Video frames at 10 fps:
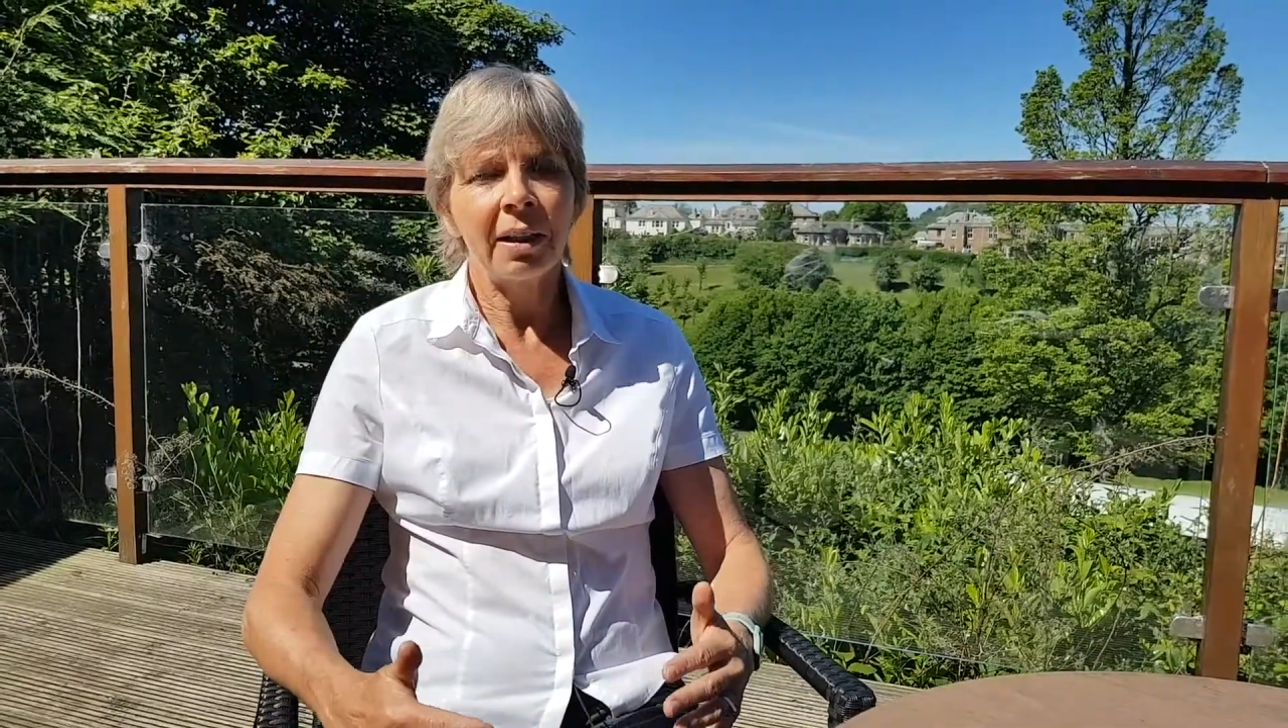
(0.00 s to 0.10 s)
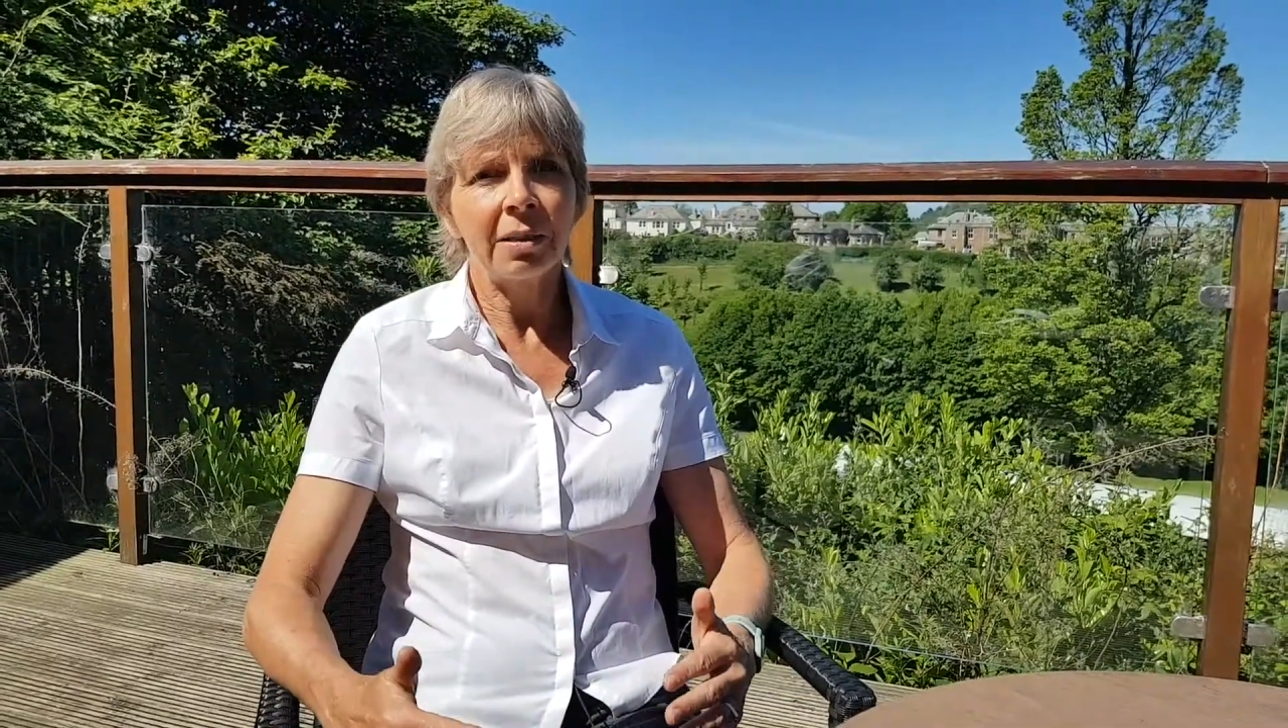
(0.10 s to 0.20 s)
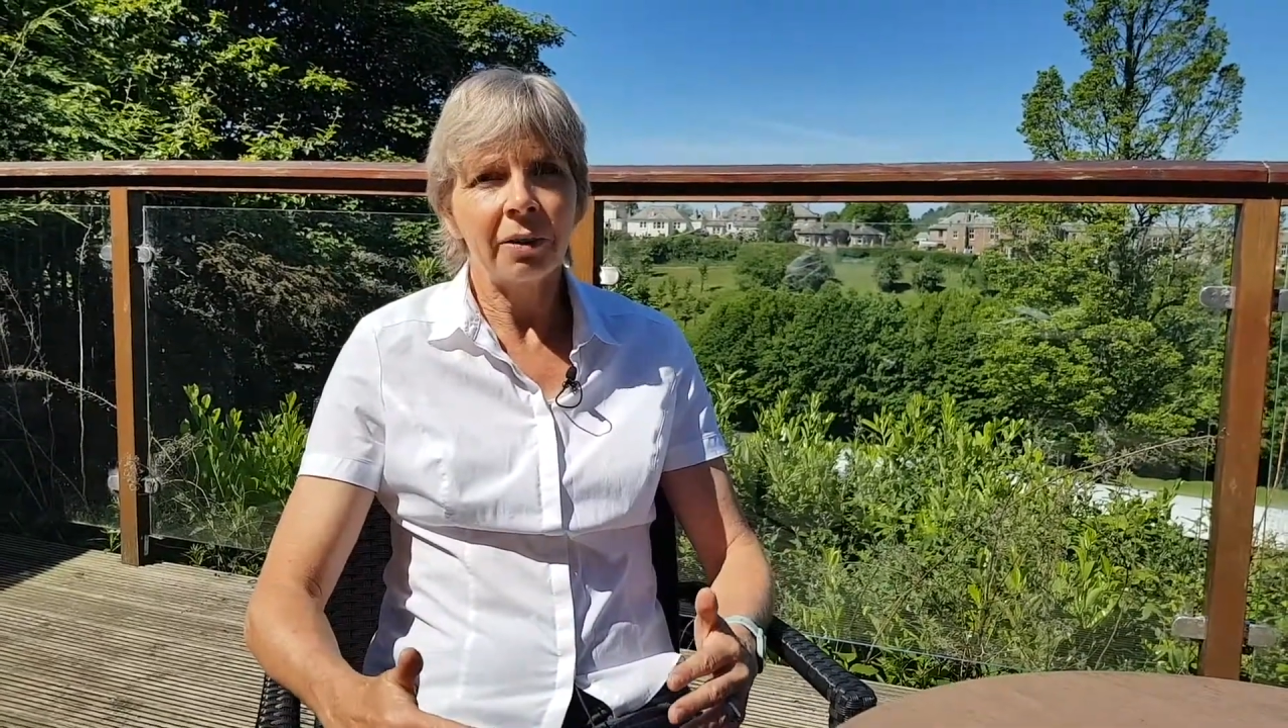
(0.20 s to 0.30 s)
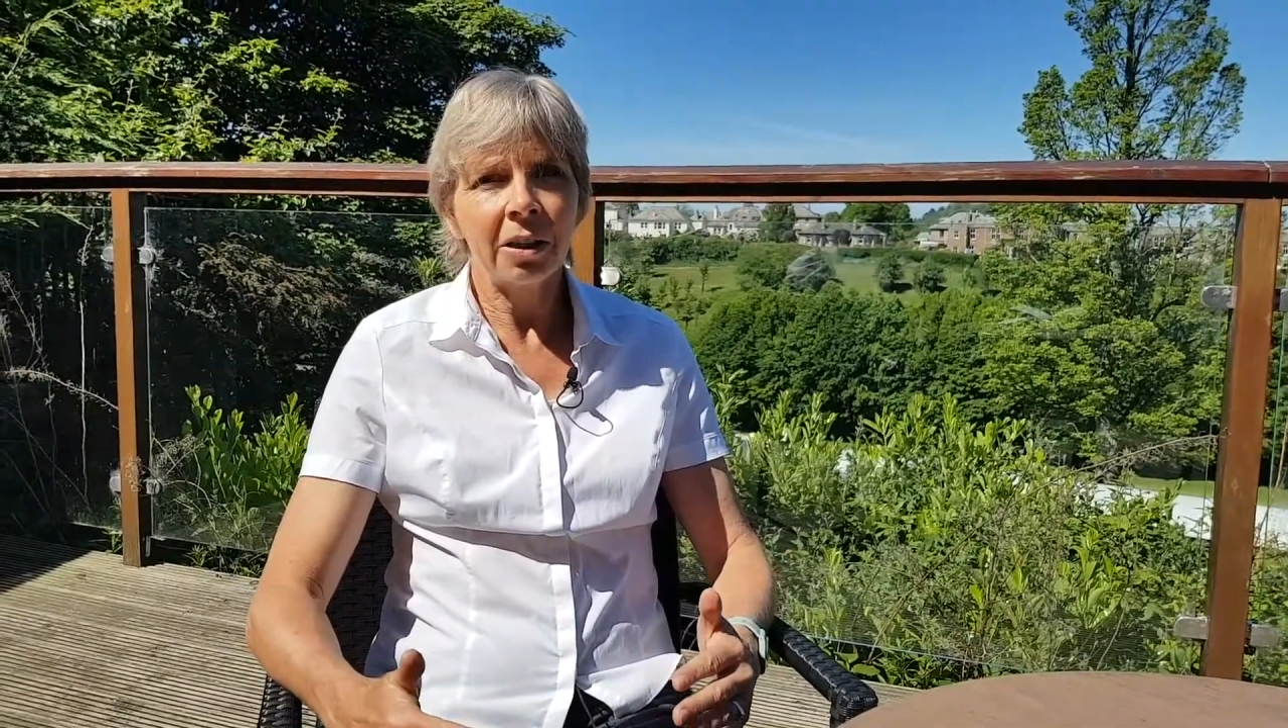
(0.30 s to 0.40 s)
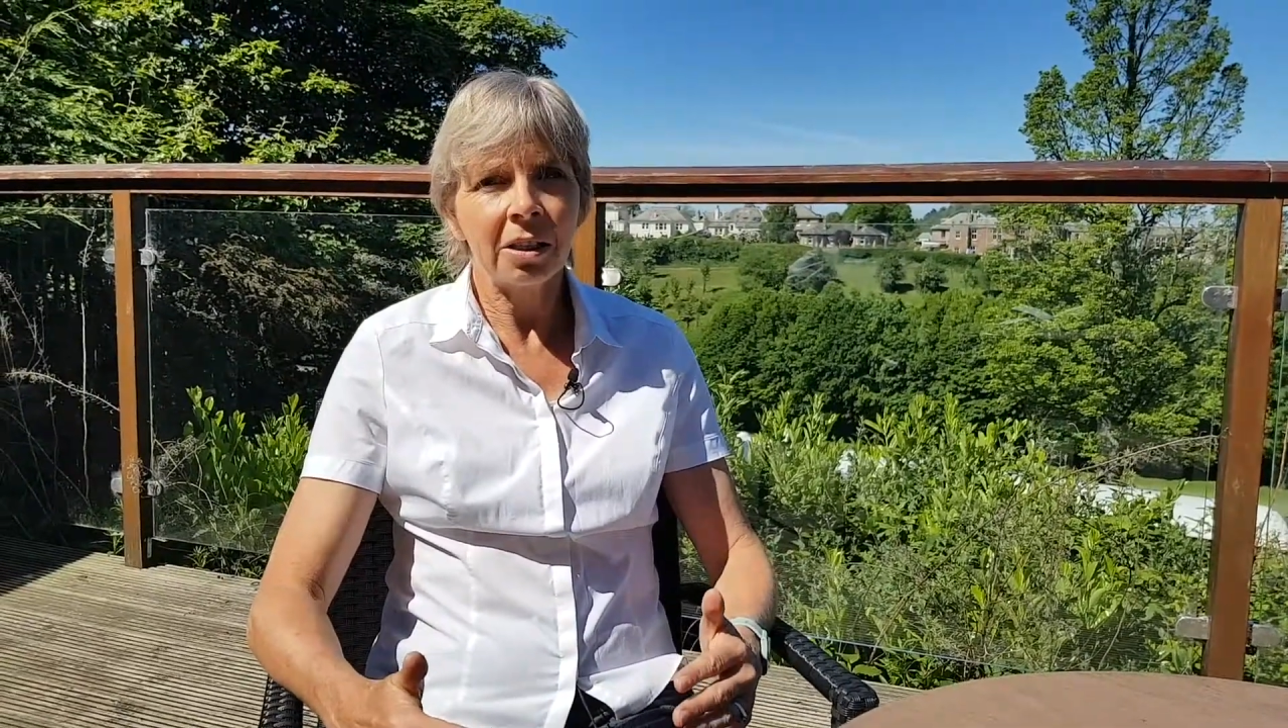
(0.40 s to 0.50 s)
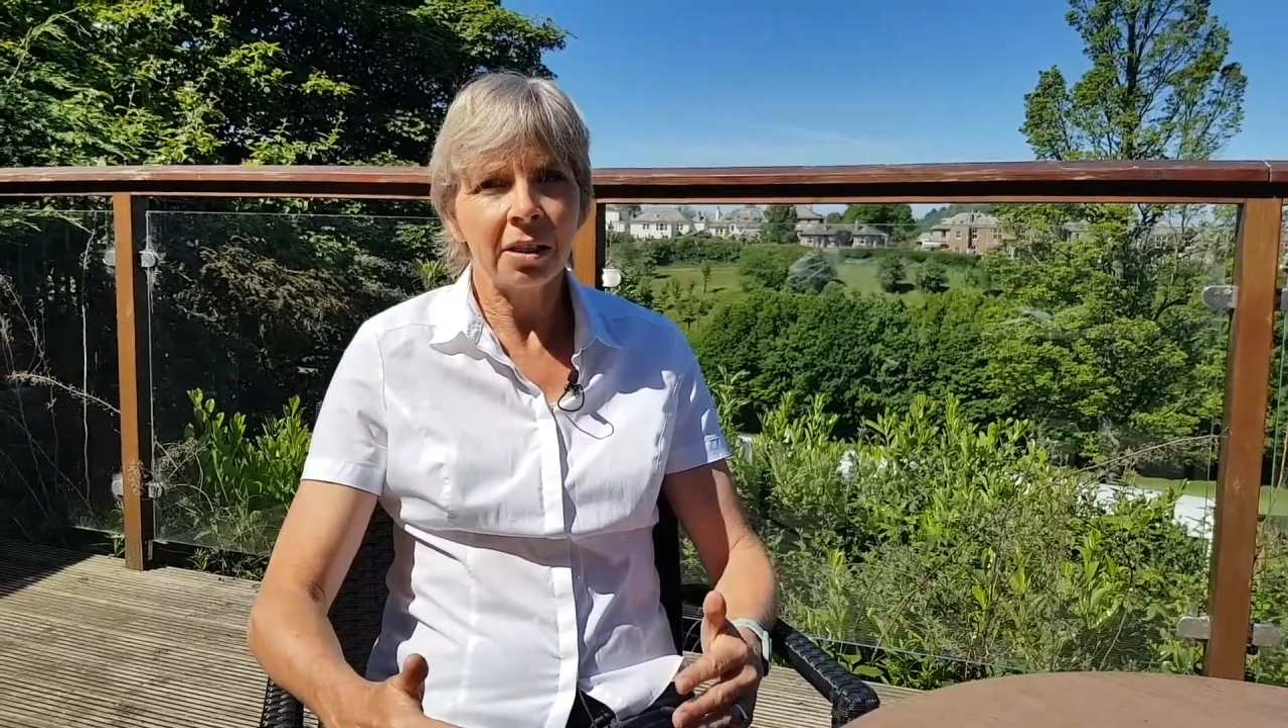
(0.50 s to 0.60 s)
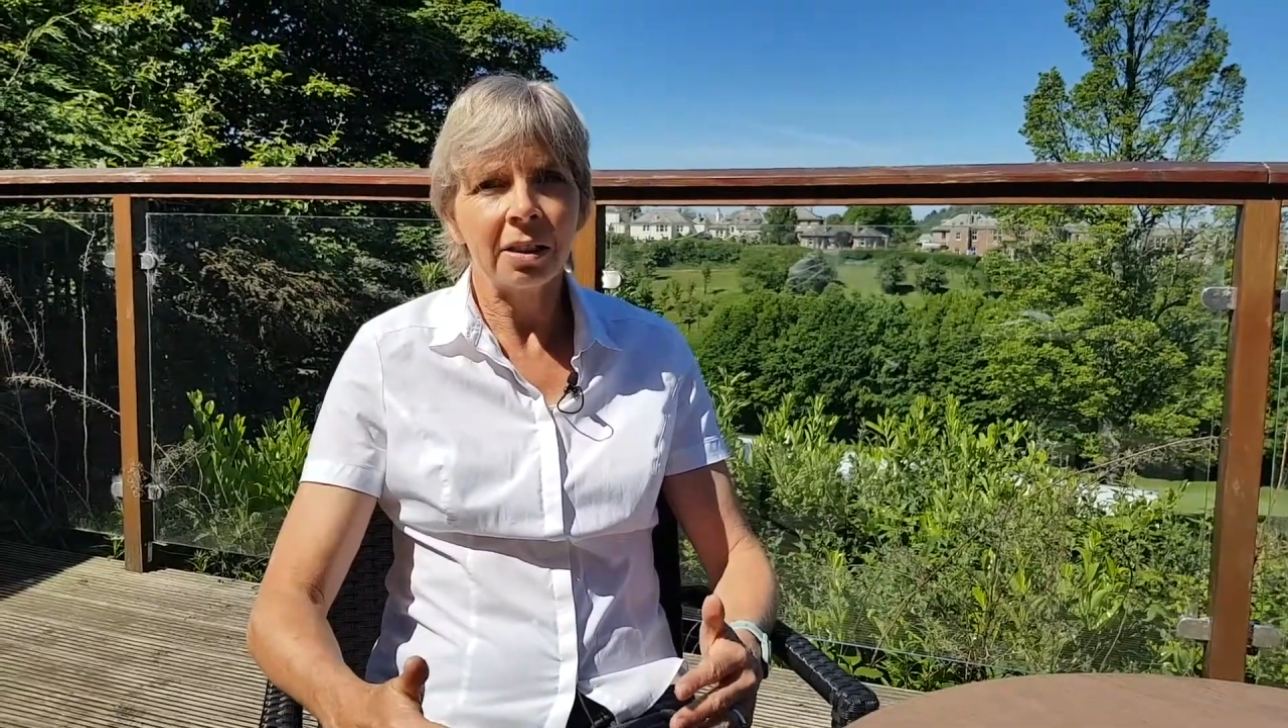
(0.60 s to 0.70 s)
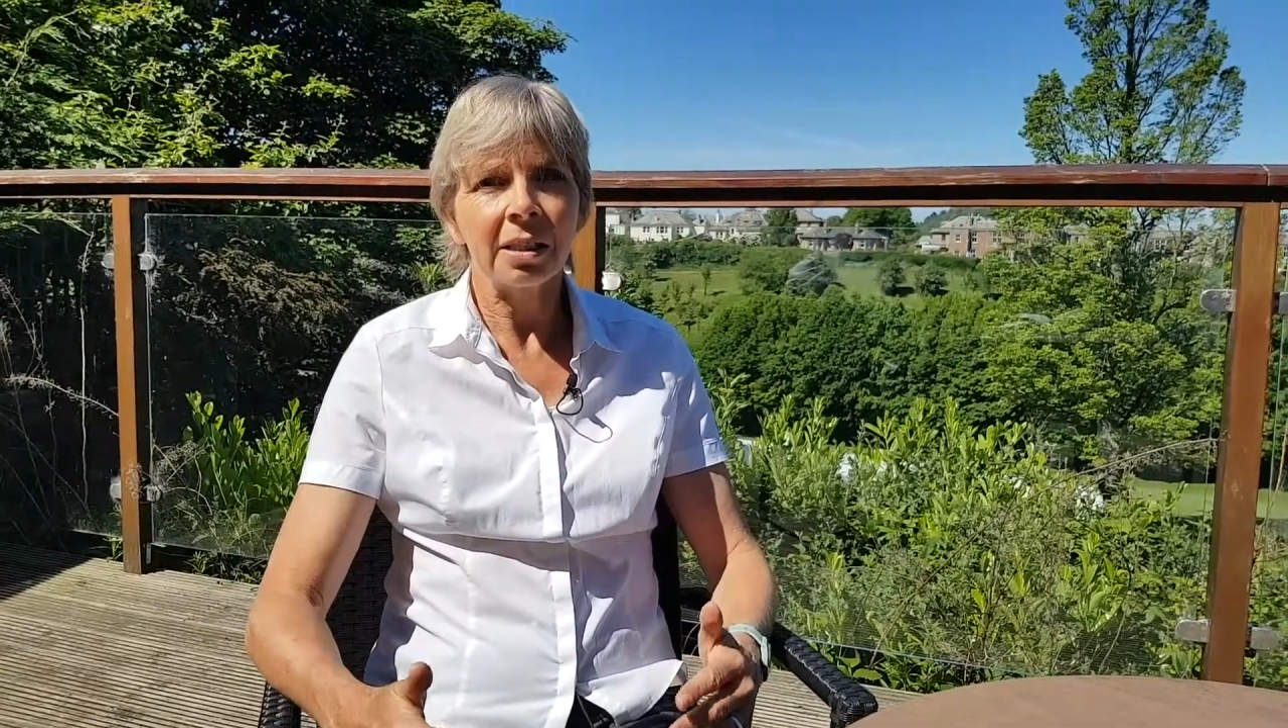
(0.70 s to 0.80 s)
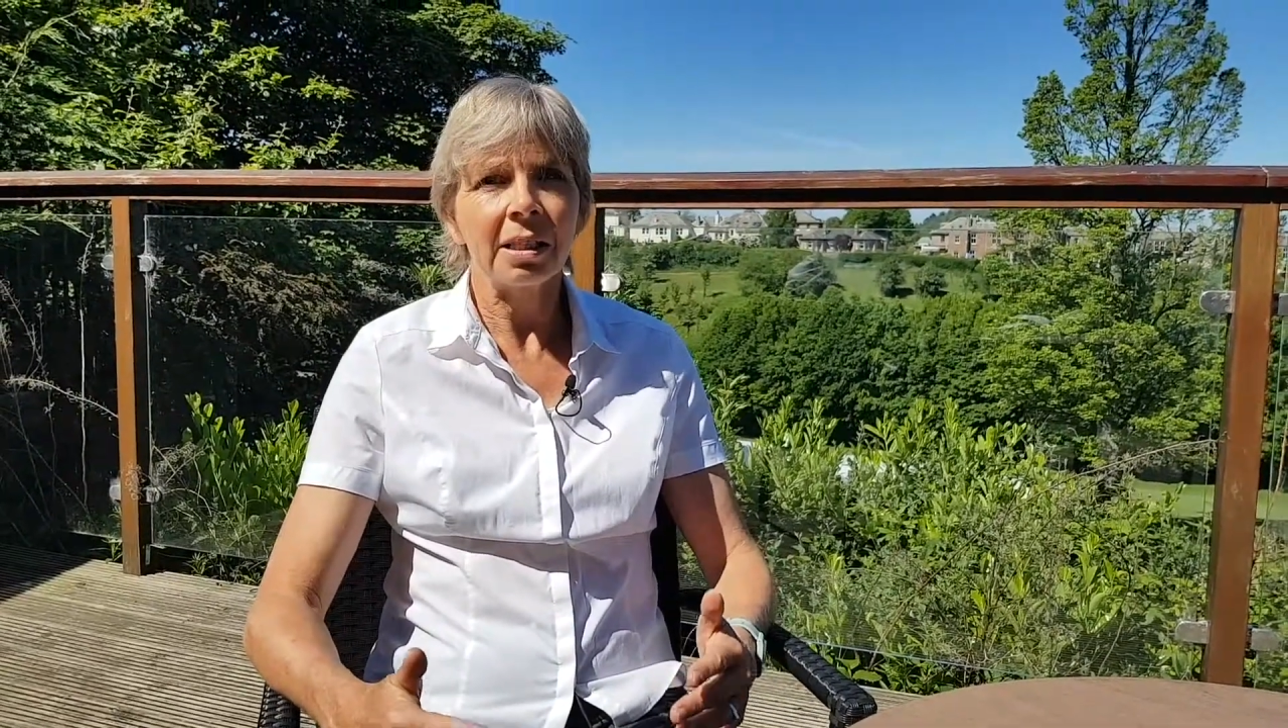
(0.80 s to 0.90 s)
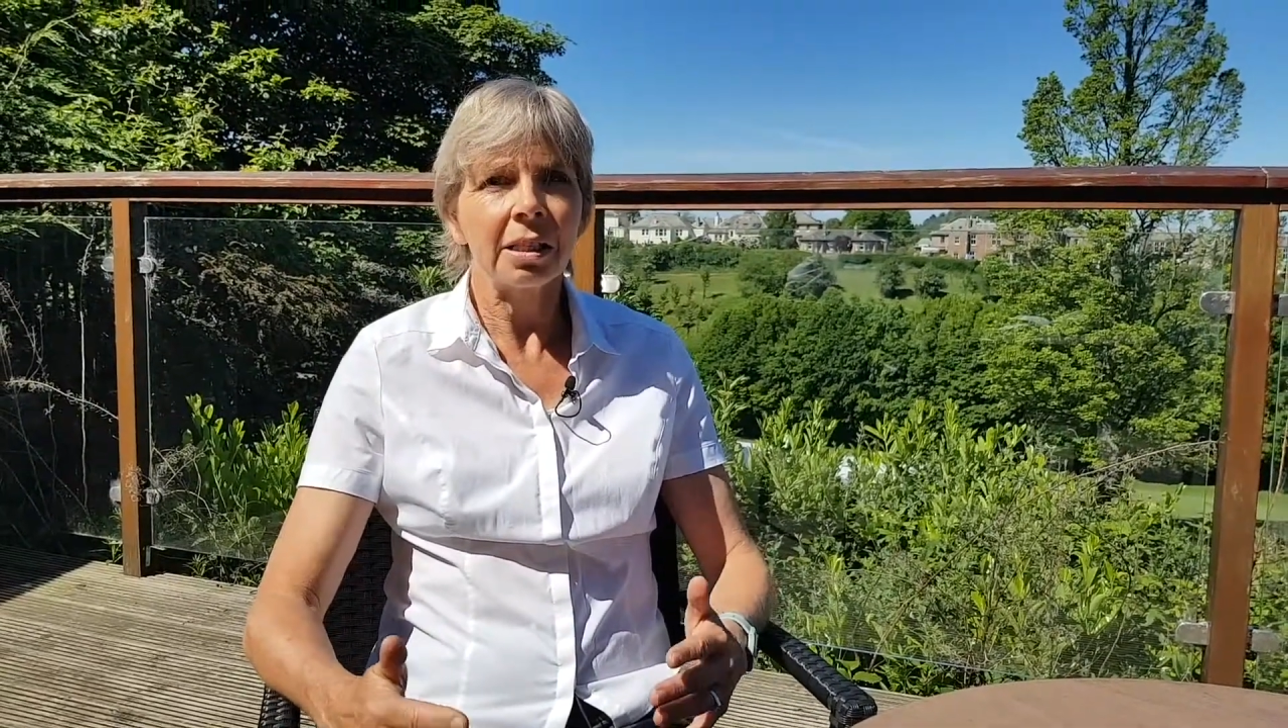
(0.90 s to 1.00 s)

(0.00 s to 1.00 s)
interventions in